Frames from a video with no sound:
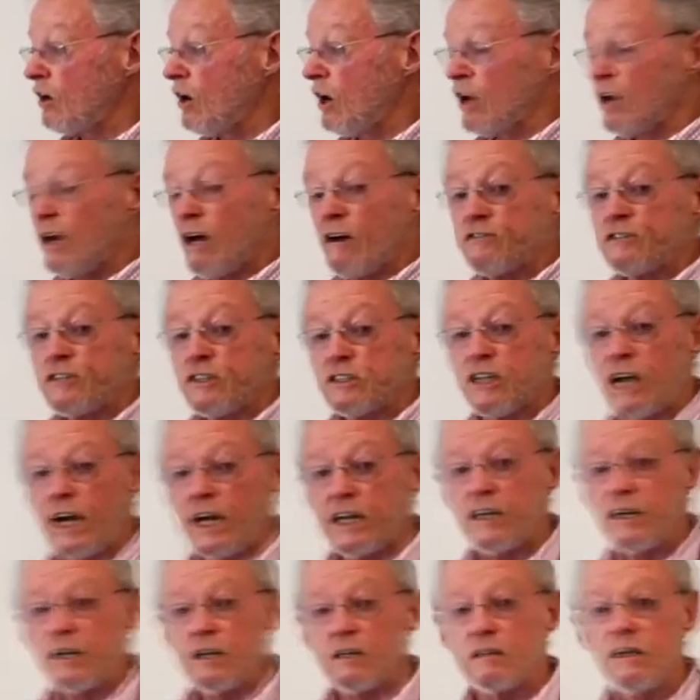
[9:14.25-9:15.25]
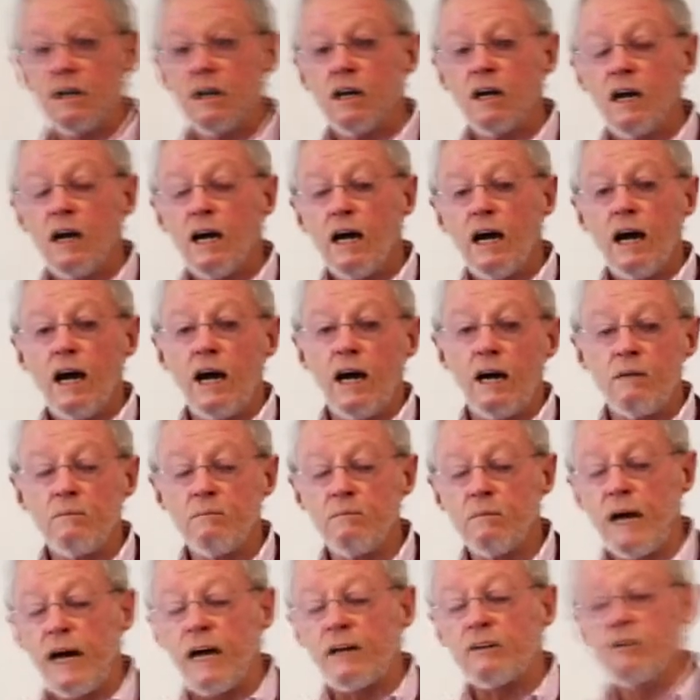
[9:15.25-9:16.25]
I love to take it
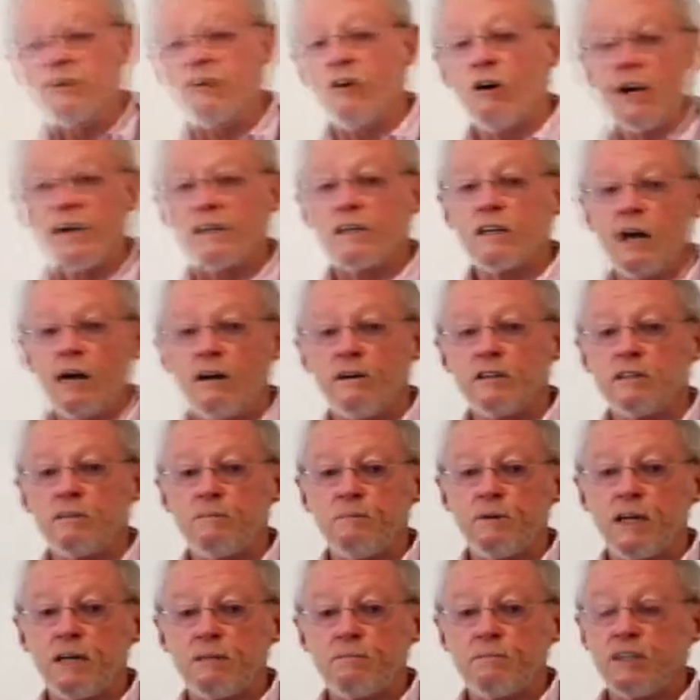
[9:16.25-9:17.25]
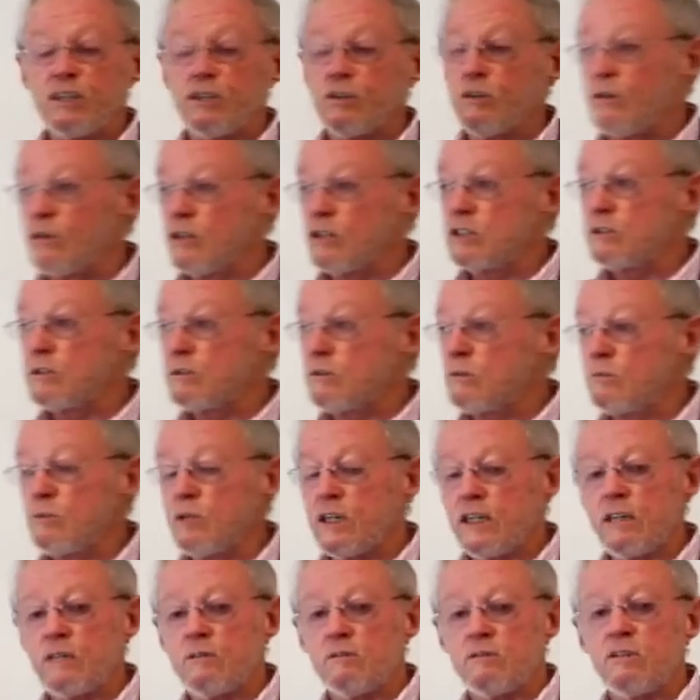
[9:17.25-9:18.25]
at night going to bed, because
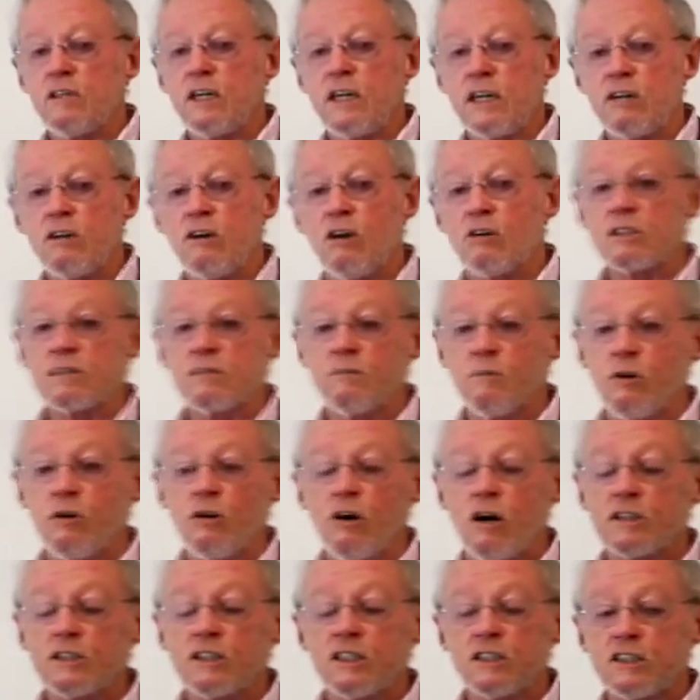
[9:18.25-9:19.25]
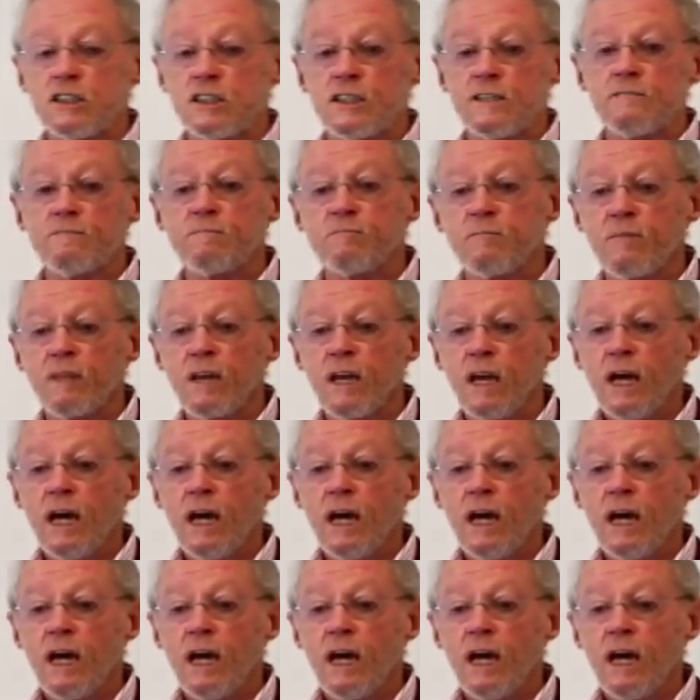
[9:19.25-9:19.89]
we need lots more oxygen,